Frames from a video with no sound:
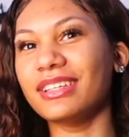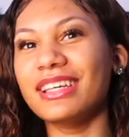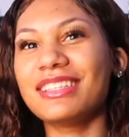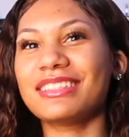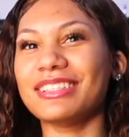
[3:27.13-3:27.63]

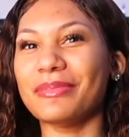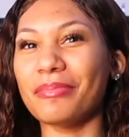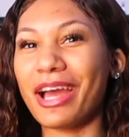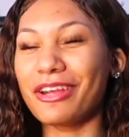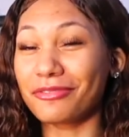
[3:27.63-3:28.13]
isn't
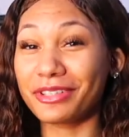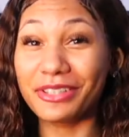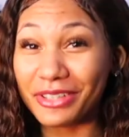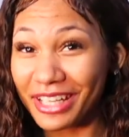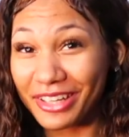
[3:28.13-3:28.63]
my
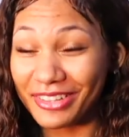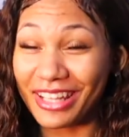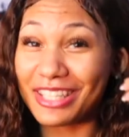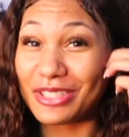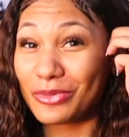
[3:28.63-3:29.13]
real hair
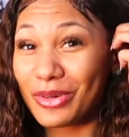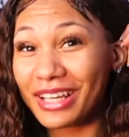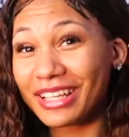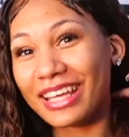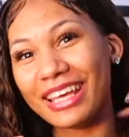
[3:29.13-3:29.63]
that's
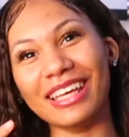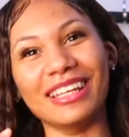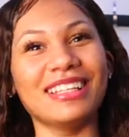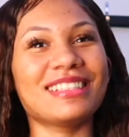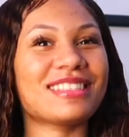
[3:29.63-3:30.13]
one
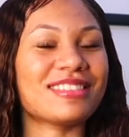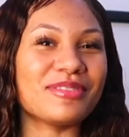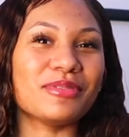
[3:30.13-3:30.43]
and it's